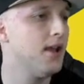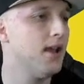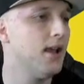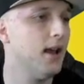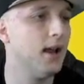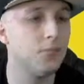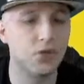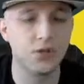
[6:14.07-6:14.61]

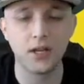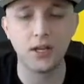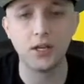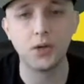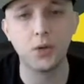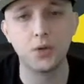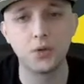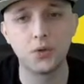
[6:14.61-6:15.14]
and I'm just going
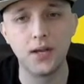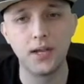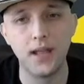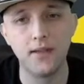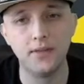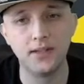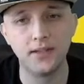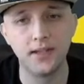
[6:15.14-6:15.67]
to go straight
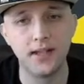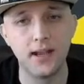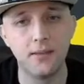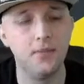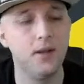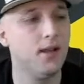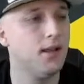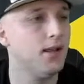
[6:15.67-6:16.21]
Heavy
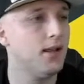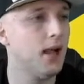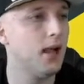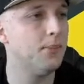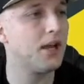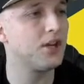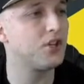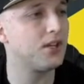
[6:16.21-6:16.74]
Slam.
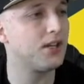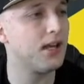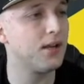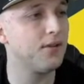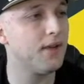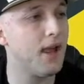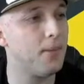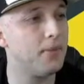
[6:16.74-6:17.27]
I'm actually kind
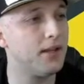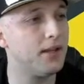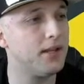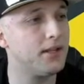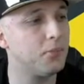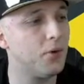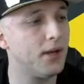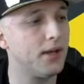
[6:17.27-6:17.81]
of happy at
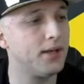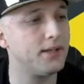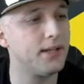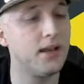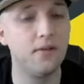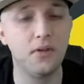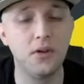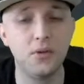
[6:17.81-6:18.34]
this point because
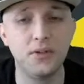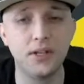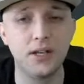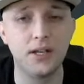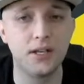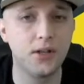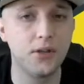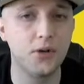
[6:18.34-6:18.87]
they've used
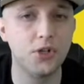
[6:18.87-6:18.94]
another